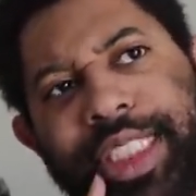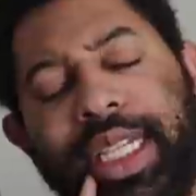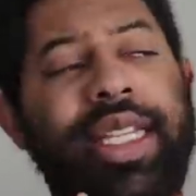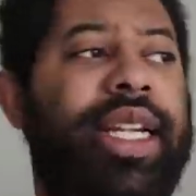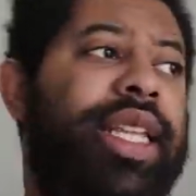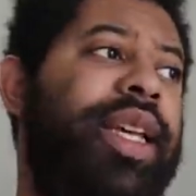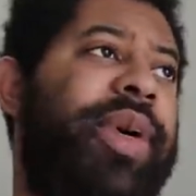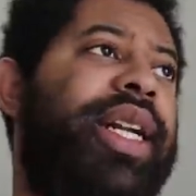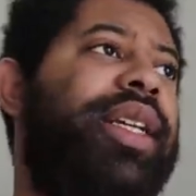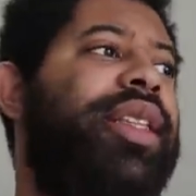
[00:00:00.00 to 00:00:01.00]
Now that I think
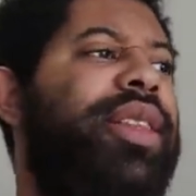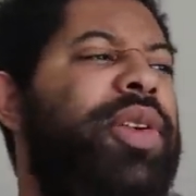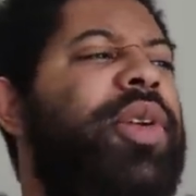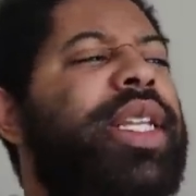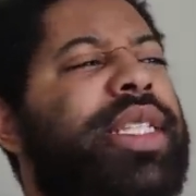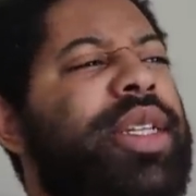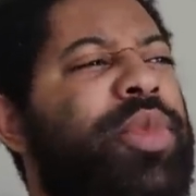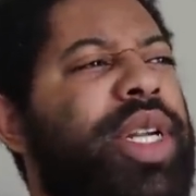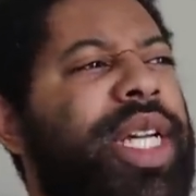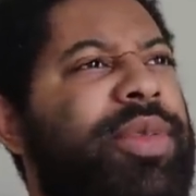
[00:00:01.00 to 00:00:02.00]
about it, Lauren
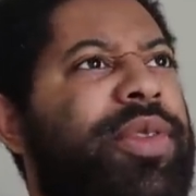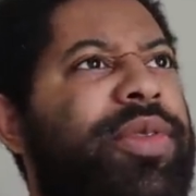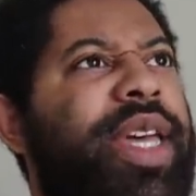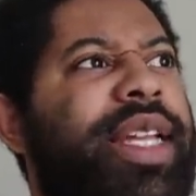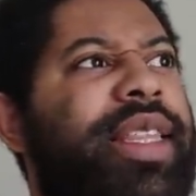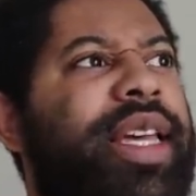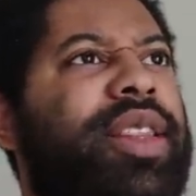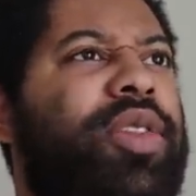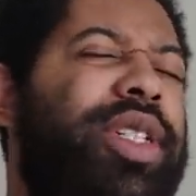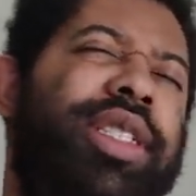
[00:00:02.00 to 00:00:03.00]
did bring up the fact
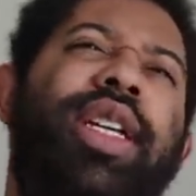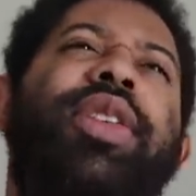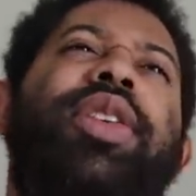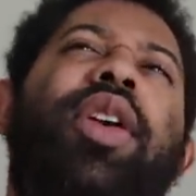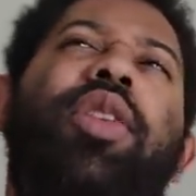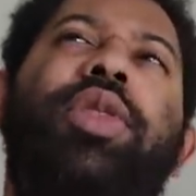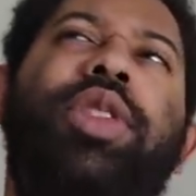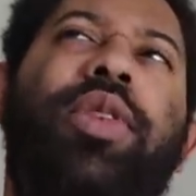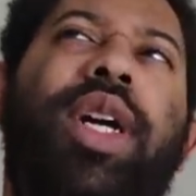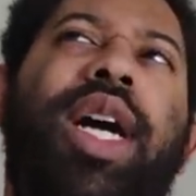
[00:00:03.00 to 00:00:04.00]
that Lauren Southern
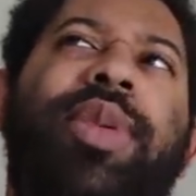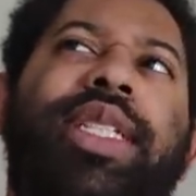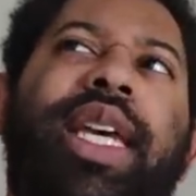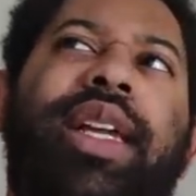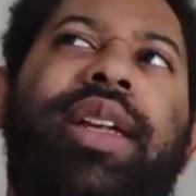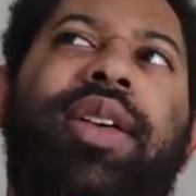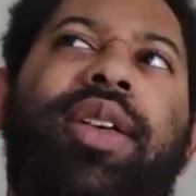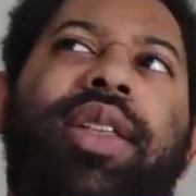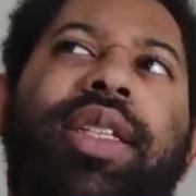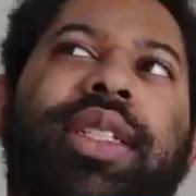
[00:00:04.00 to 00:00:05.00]
also commentated
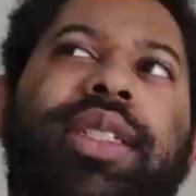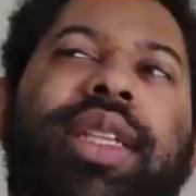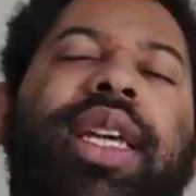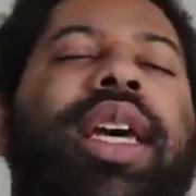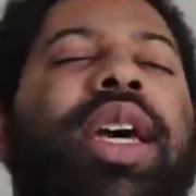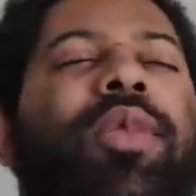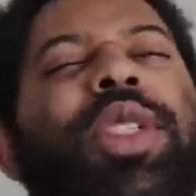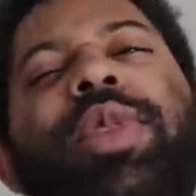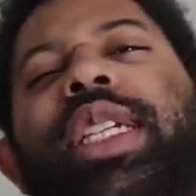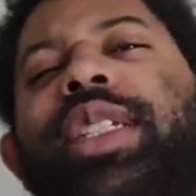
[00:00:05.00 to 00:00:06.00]
on this thing.
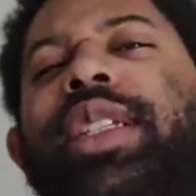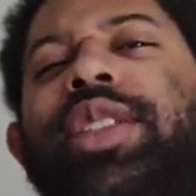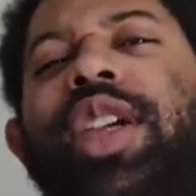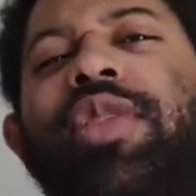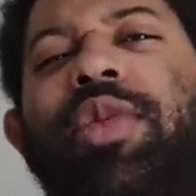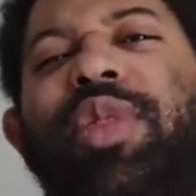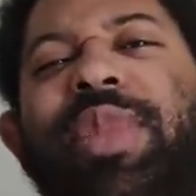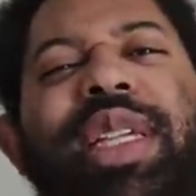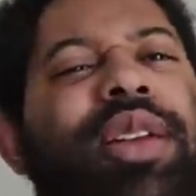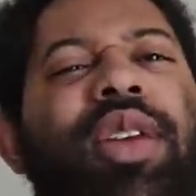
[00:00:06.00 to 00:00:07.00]
What's with these conservative
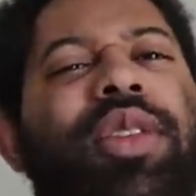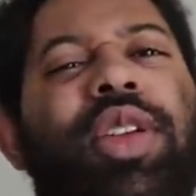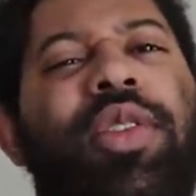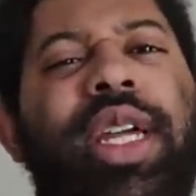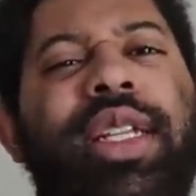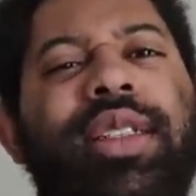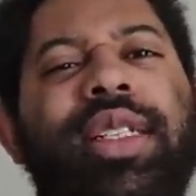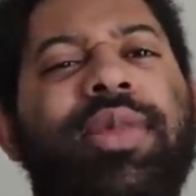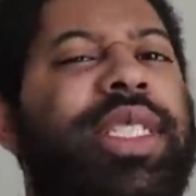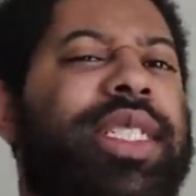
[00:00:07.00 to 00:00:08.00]
women being called Lauren?
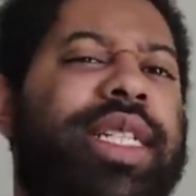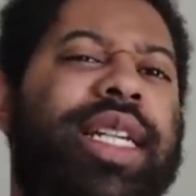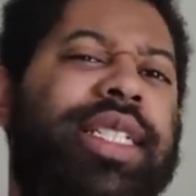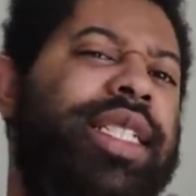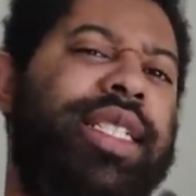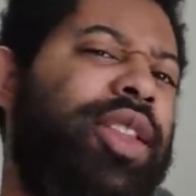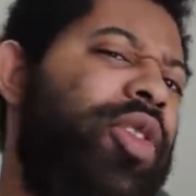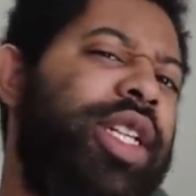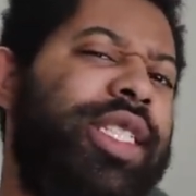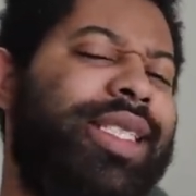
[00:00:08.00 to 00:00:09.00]
Like, what is that? Is
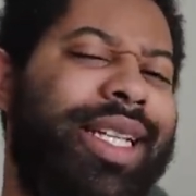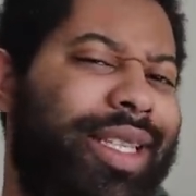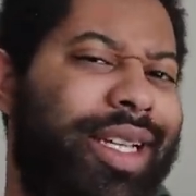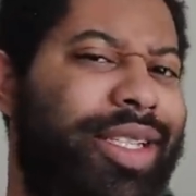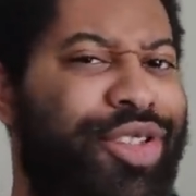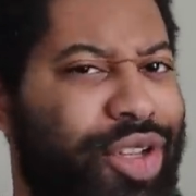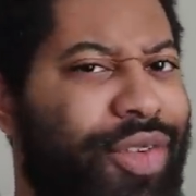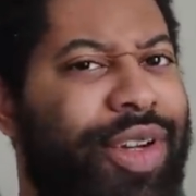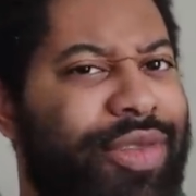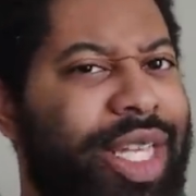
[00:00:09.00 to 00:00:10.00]
Lauren just like the
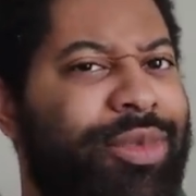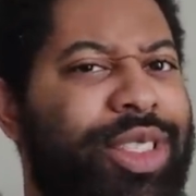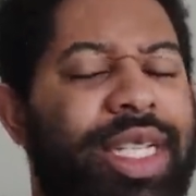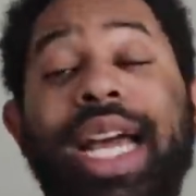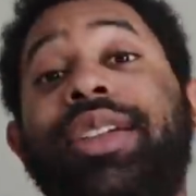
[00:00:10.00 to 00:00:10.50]
conservative name or something?